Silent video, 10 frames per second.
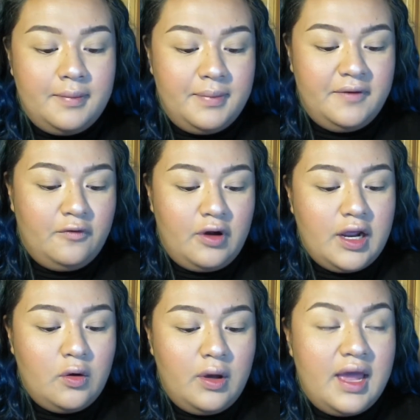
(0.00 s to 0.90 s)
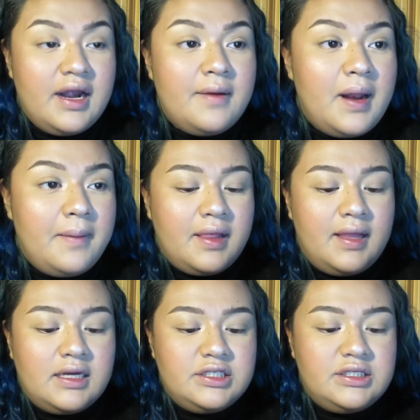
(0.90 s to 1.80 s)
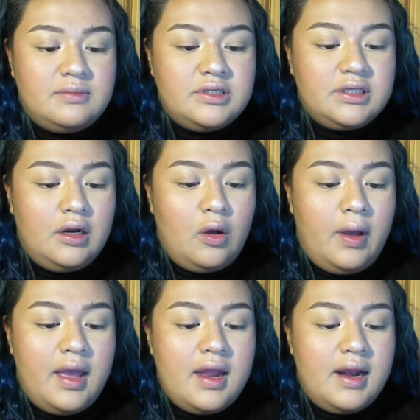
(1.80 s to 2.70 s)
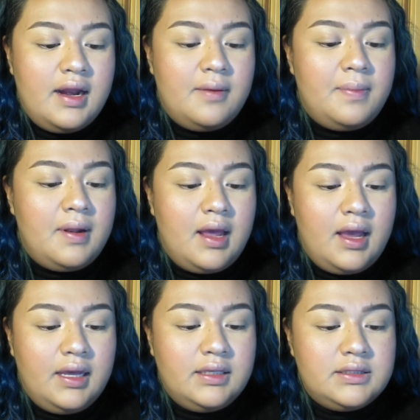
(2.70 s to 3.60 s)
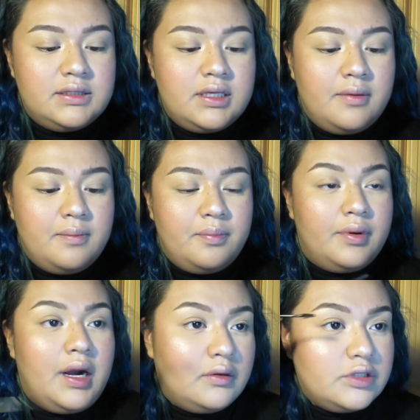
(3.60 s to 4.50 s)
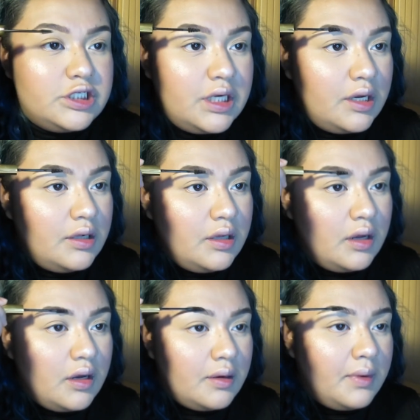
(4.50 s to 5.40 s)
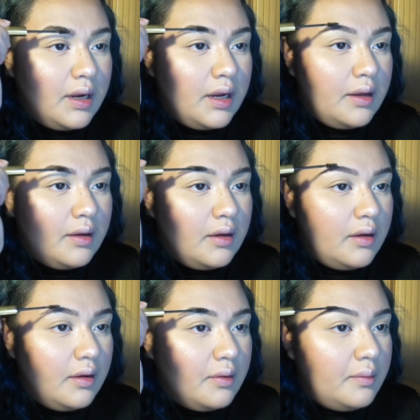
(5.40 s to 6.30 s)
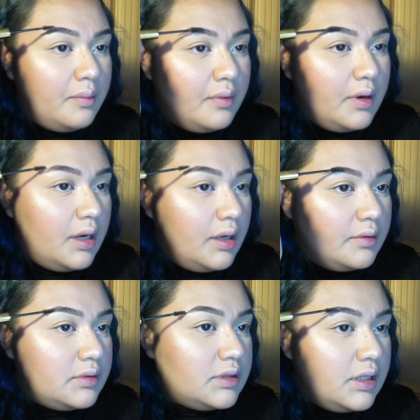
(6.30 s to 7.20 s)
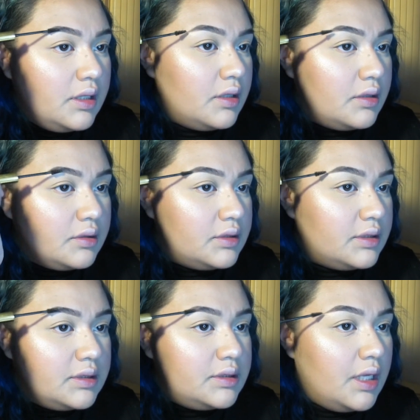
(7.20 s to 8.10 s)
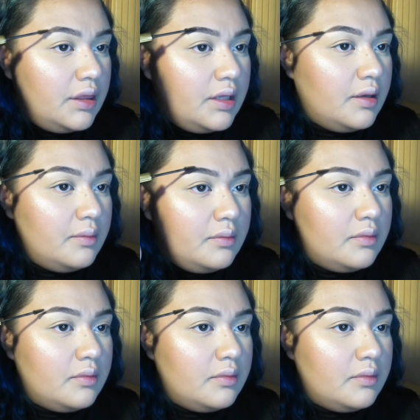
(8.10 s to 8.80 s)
Before I go ahead and apply my lashes, I'm just going to go ahead and apply some brow gel on my brows here to set them.